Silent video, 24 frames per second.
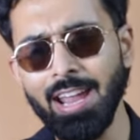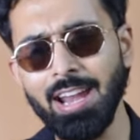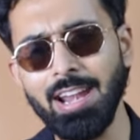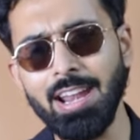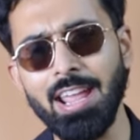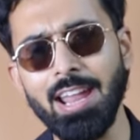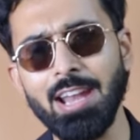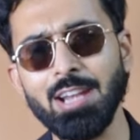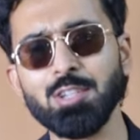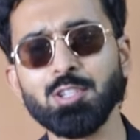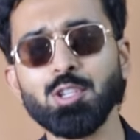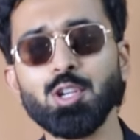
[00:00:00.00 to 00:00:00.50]
and
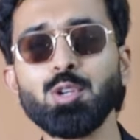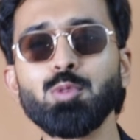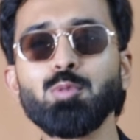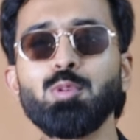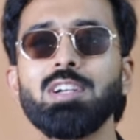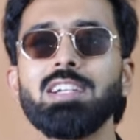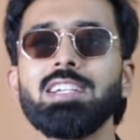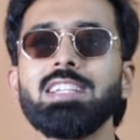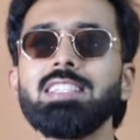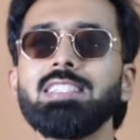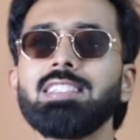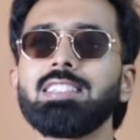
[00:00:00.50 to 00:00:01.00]
ends on
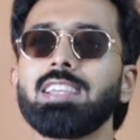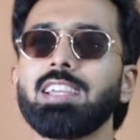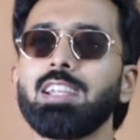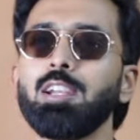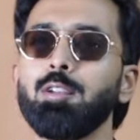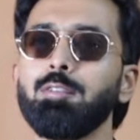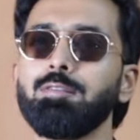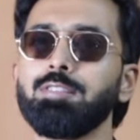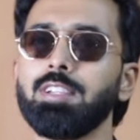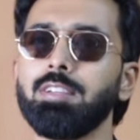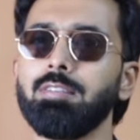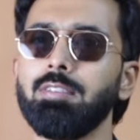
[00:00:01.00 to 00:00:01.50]

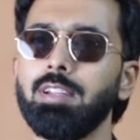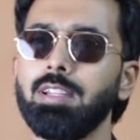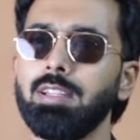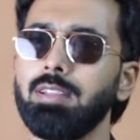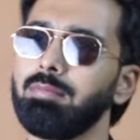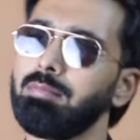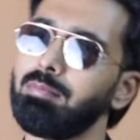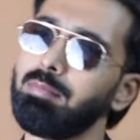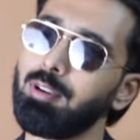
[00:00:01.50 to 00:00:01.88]
22nd of January.